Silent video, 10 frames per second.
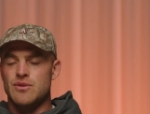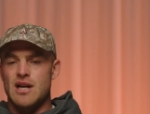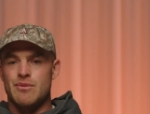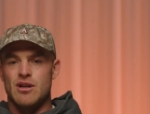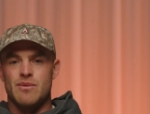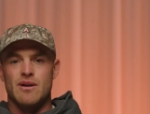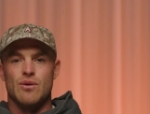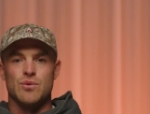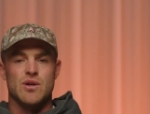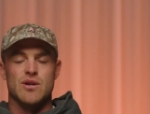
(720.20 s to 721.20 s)
AFLW, but
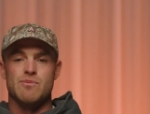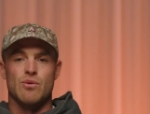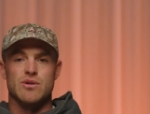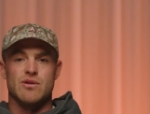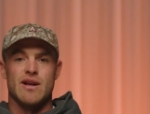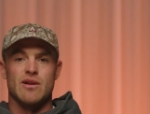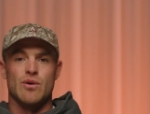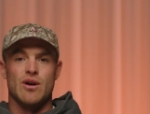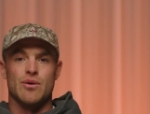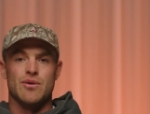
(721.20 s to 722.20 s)
also sports around the
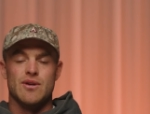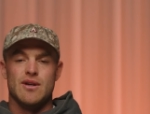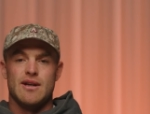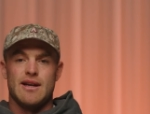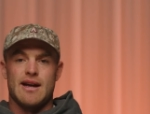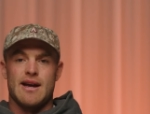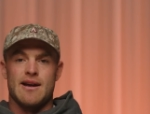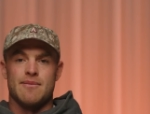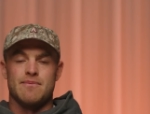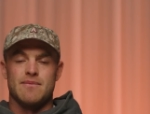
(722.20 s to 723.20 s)
world.
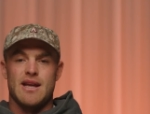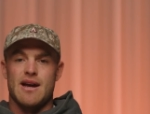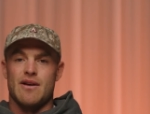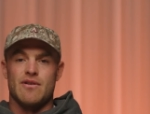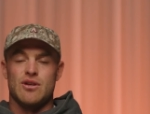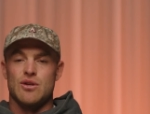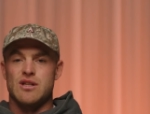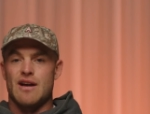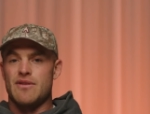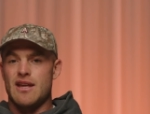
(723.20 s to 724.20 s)
I have a
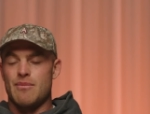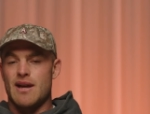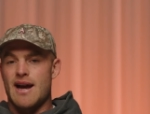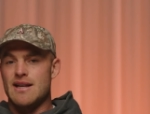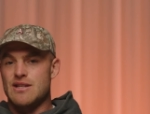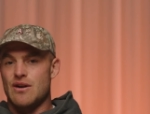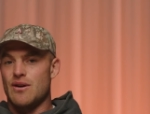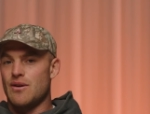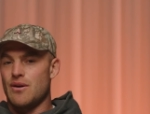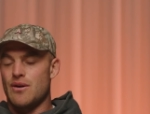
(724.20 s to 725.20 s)
huge love for the NBA, so
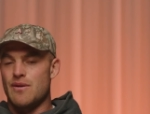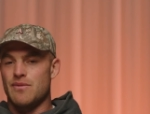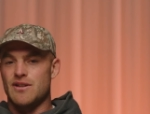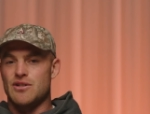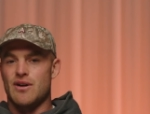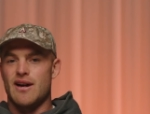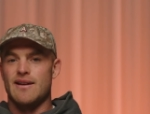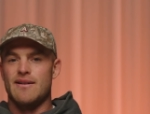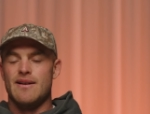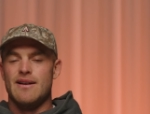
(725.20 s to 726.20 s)
I'll hopefully
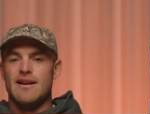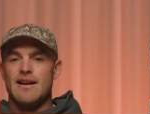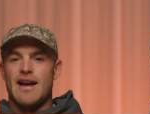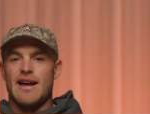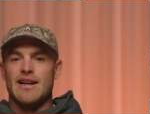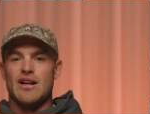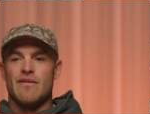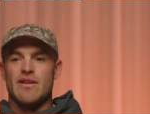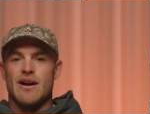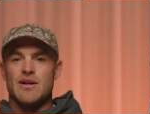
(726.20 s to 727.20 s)
try and get
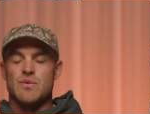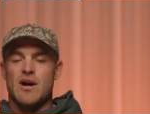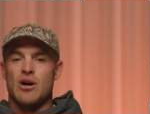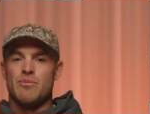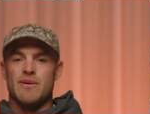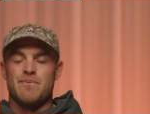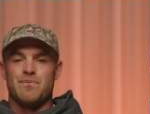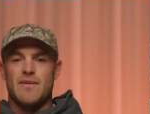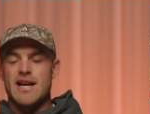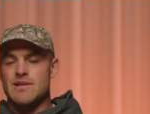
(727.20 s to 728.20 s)
over there as well. But
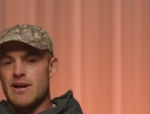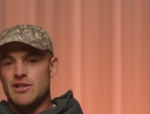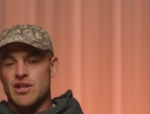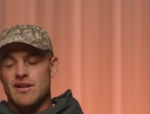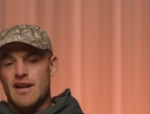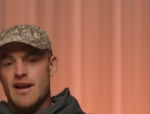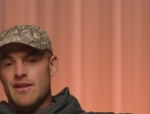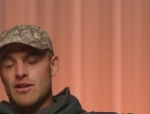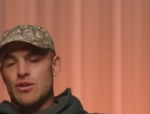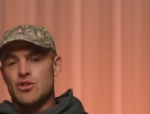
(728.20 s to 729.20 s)
as mentioned, the
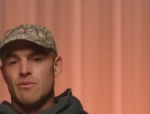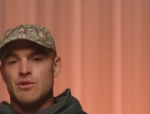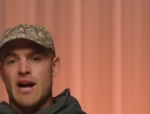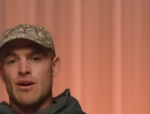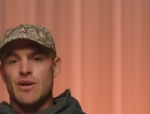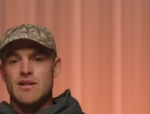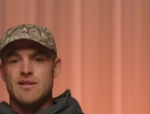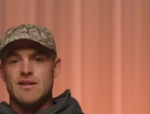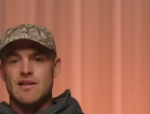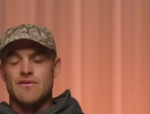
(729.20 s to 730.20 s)
YouTube channel
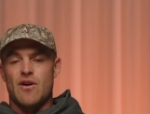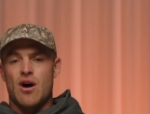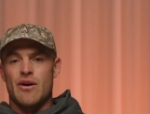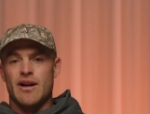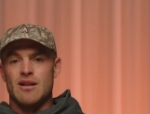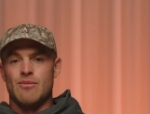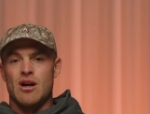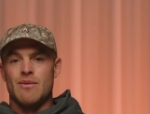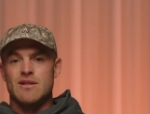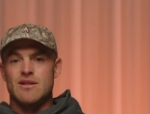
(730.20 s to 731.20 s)
is firing at the
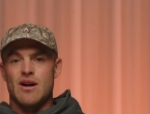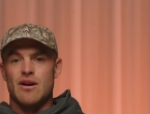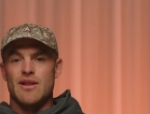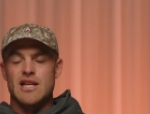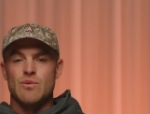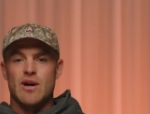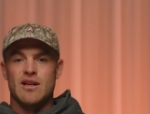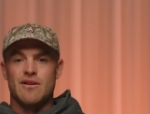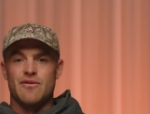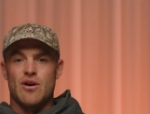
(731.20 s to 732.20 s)
moment, so that's where
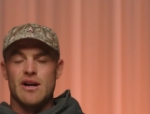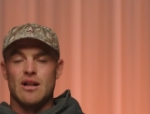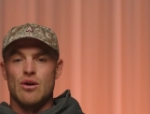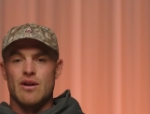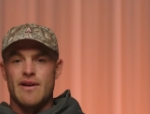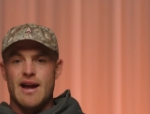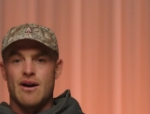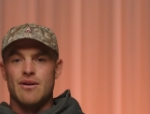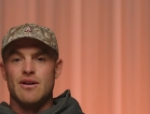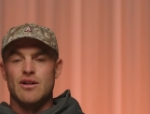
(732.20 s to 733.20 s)
you can find a lot of
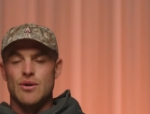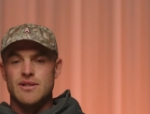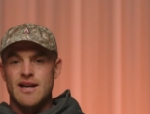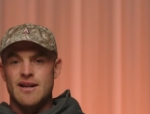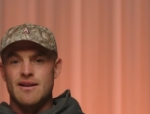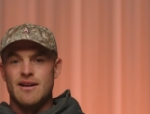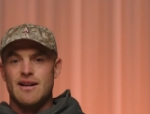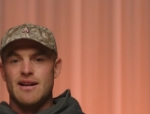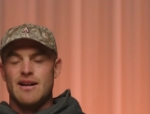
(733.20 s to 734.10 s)
our content,